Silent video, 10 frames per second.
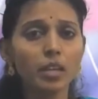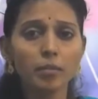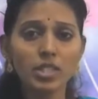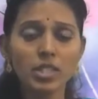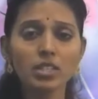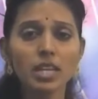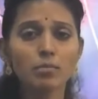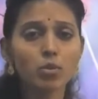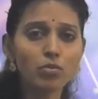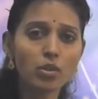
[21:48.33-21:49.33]
6
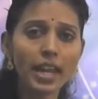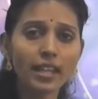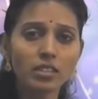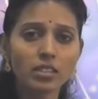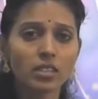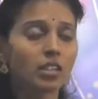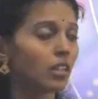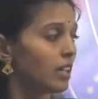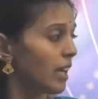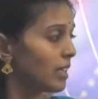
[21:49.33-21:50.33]
types of triangles
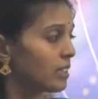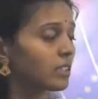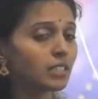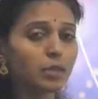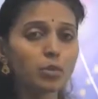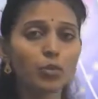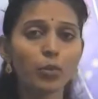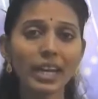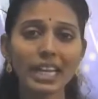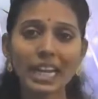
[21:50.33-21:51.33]
and 6 types of
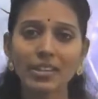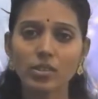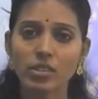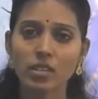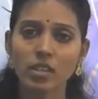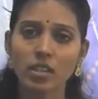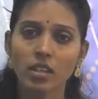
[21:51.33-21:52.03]
quadrilaterals.